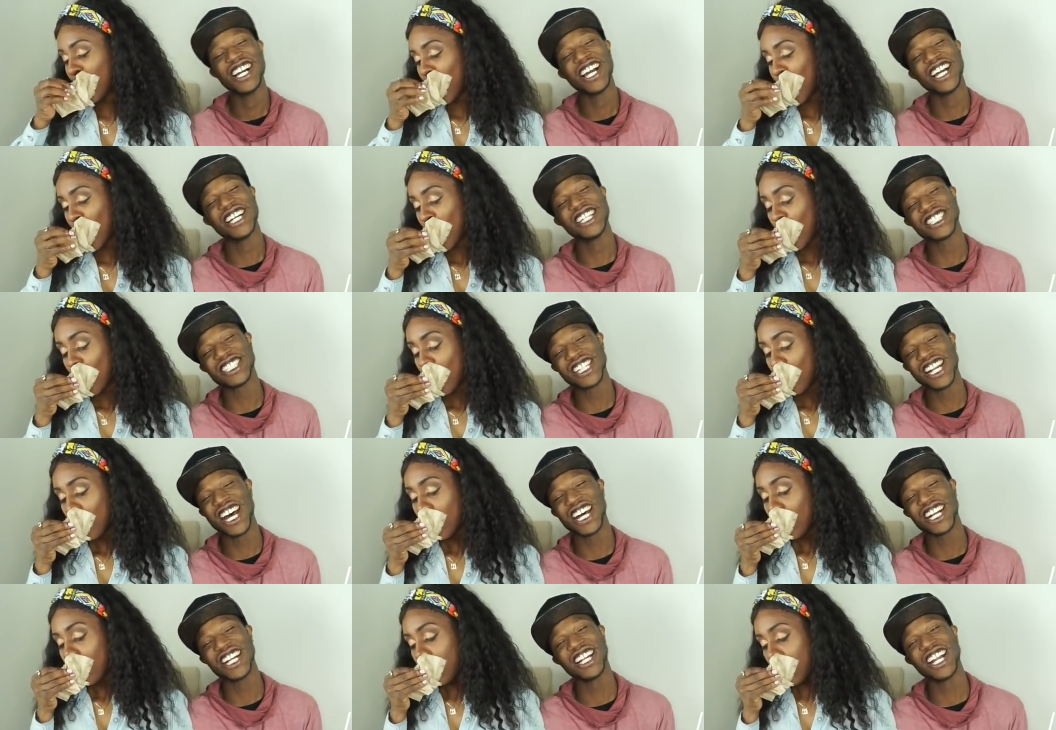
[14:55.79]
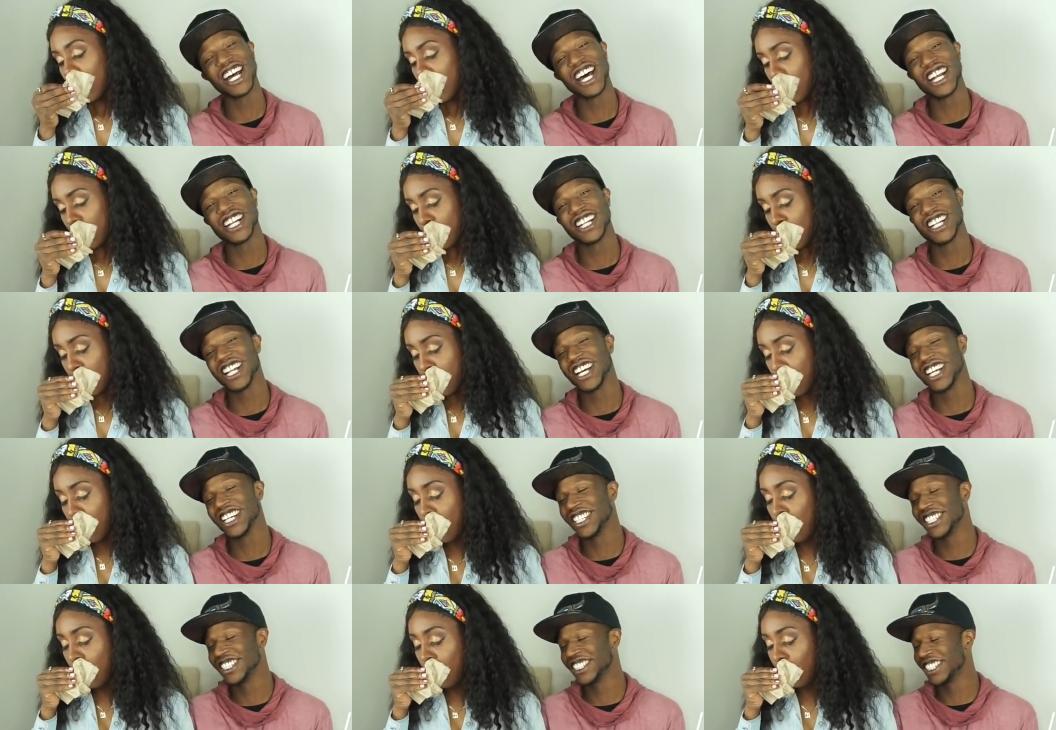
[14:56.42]
Speaker 1: it's not a lot of
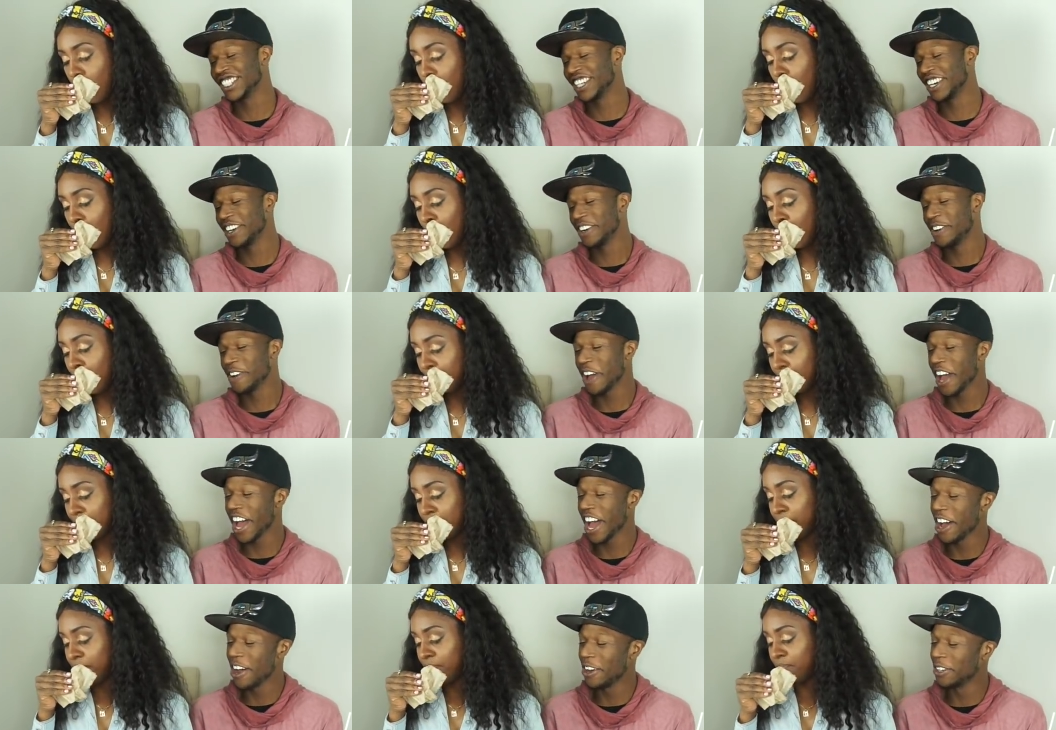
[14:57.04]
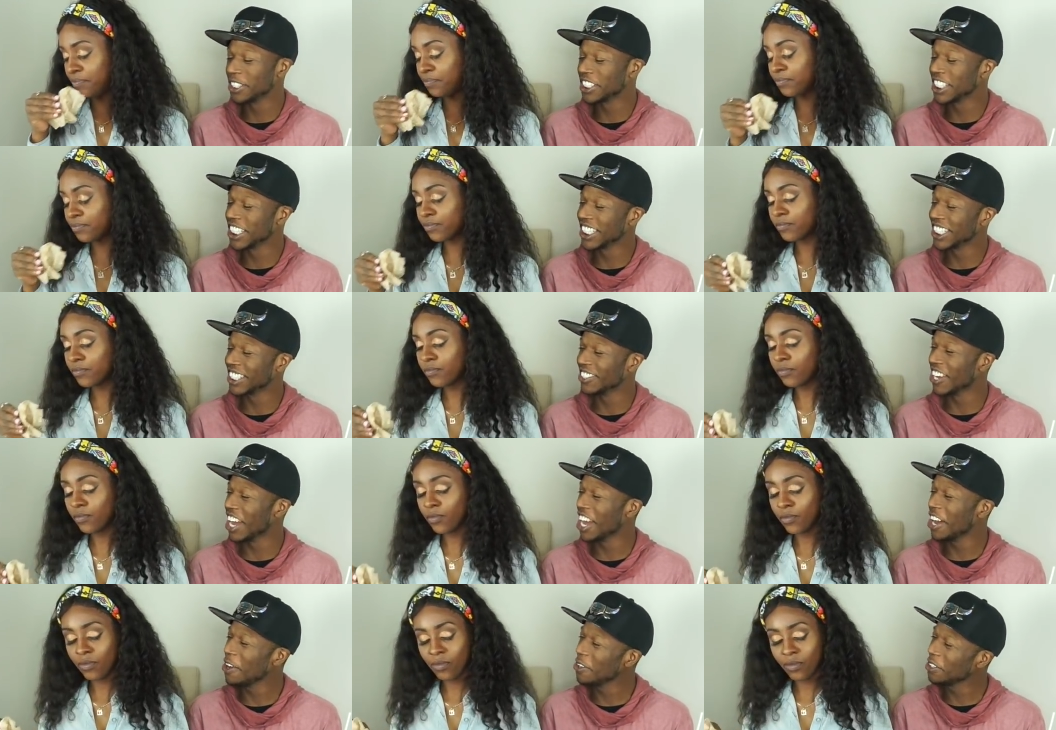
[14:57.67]
ladies. Though. I don't think
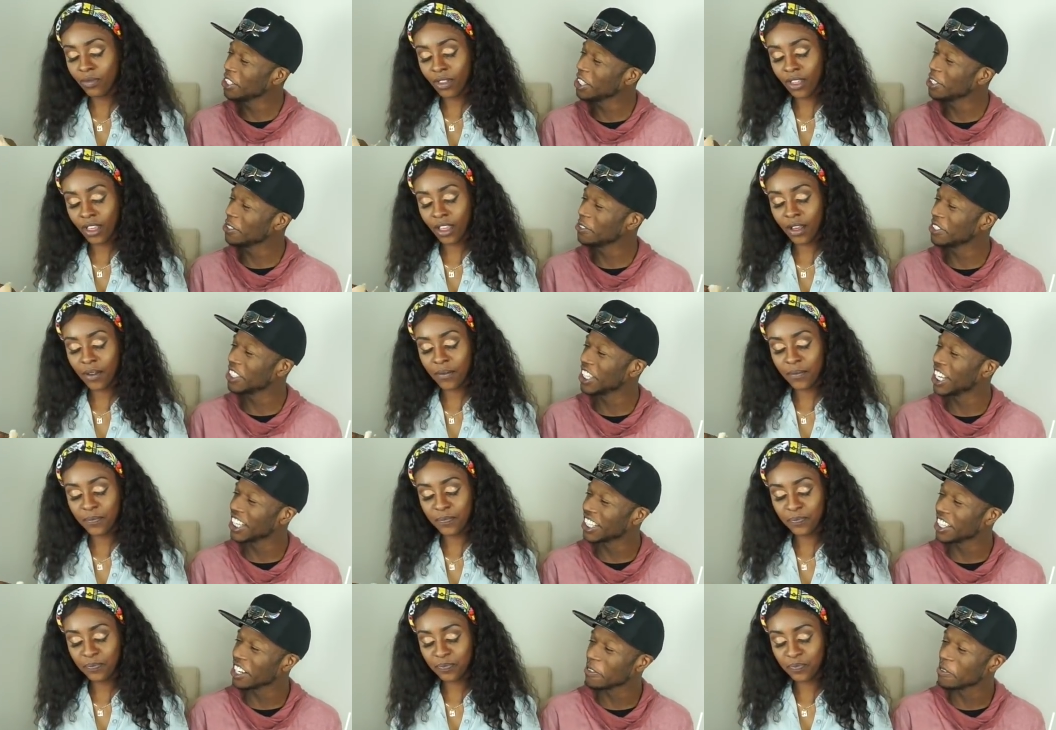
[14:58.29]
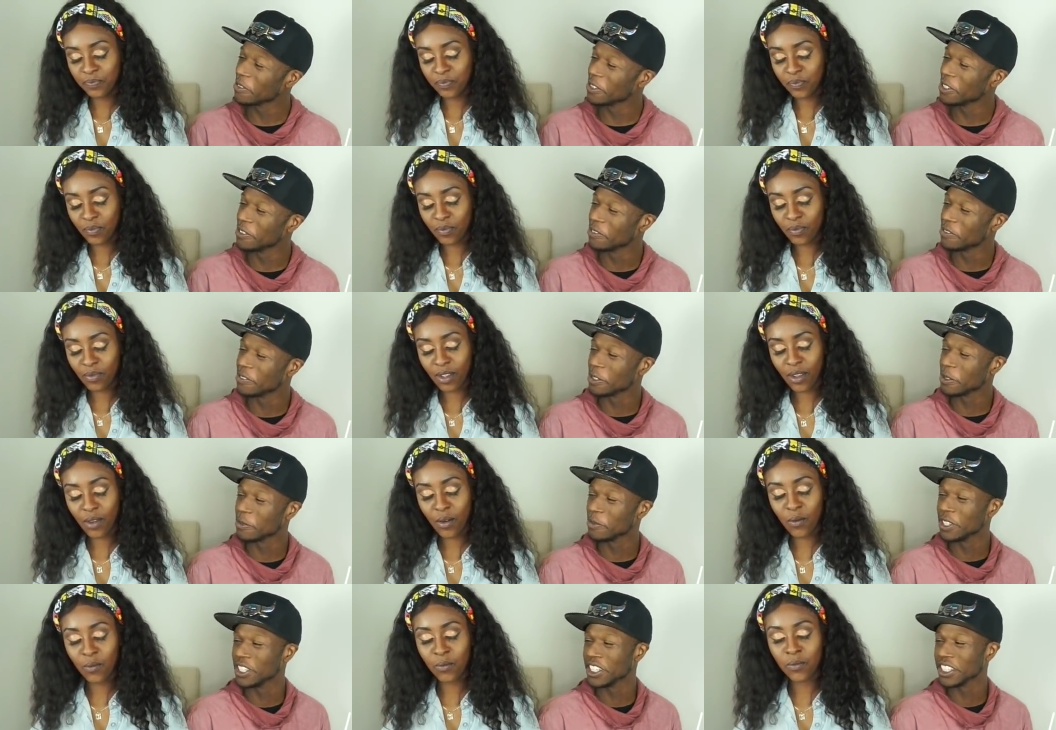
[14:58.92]
I don't think we got that many
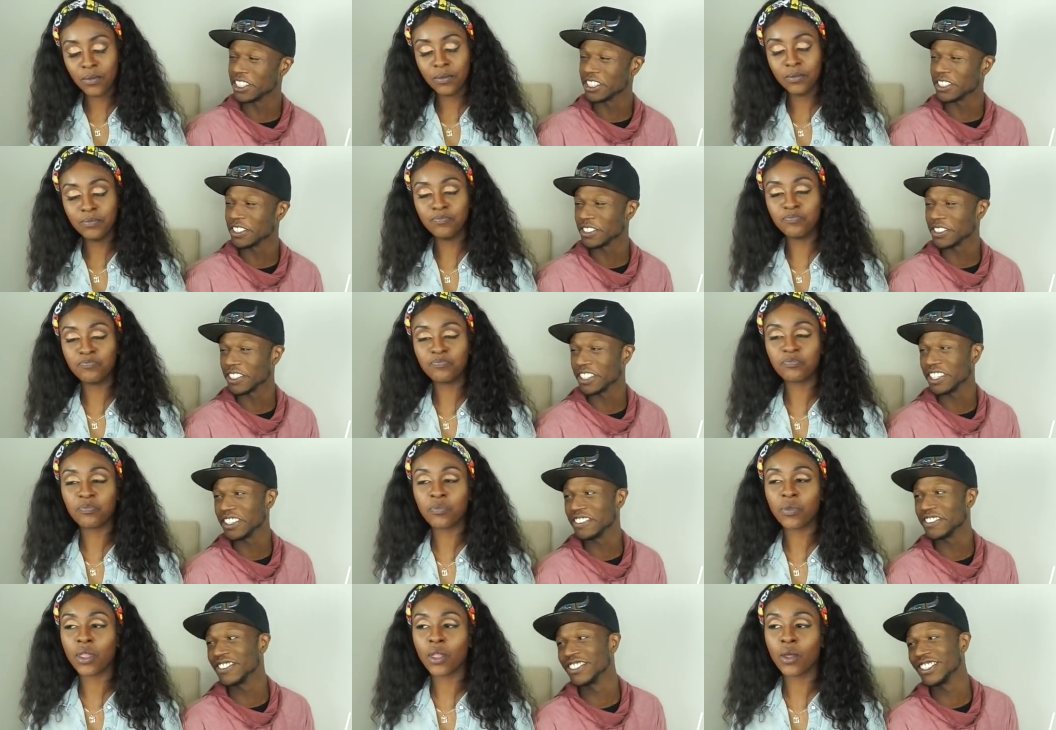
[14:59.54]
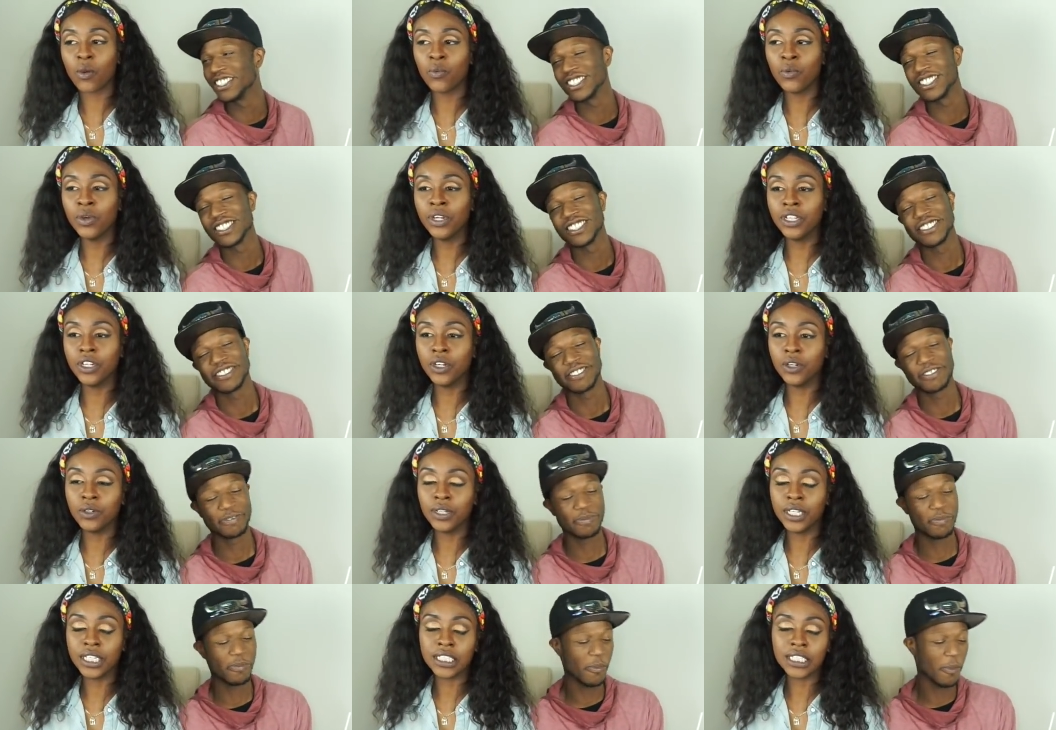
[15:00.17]
females. Sometimes.
Speaker 2: We
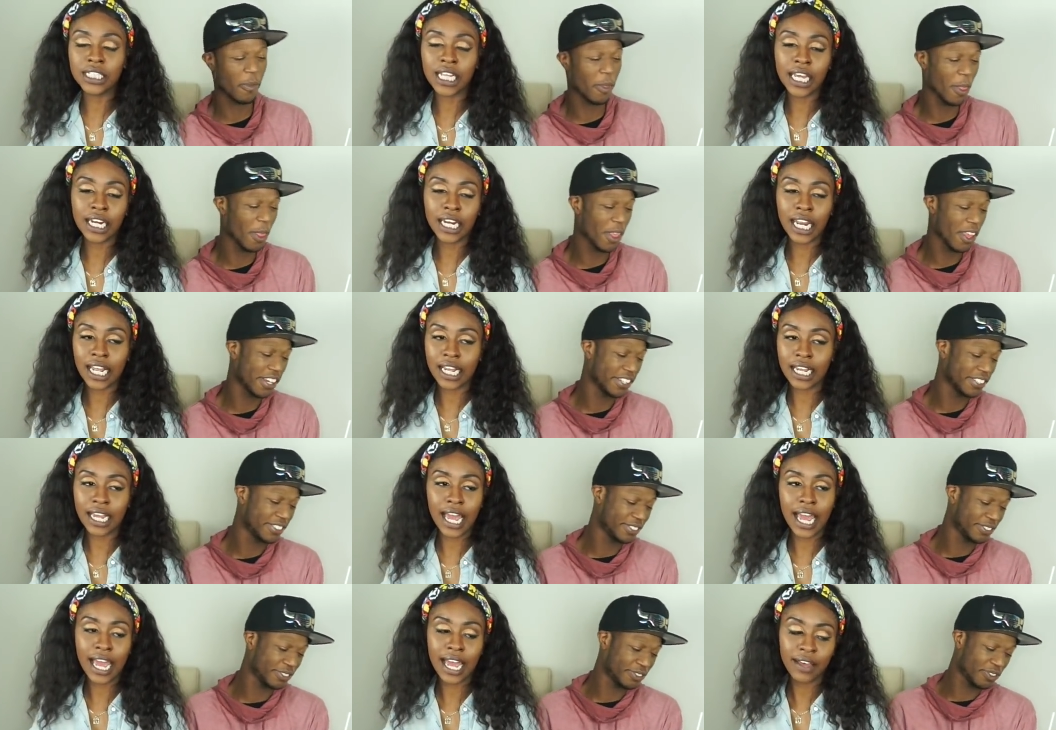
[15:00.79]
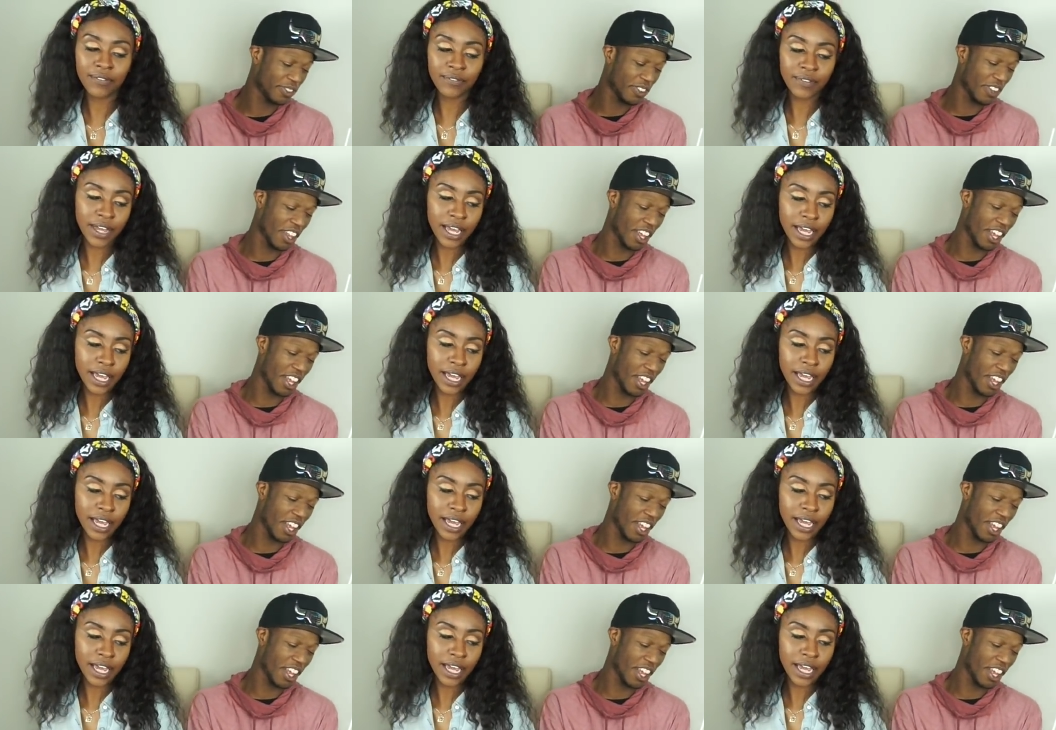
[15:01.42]
do. It's not like a half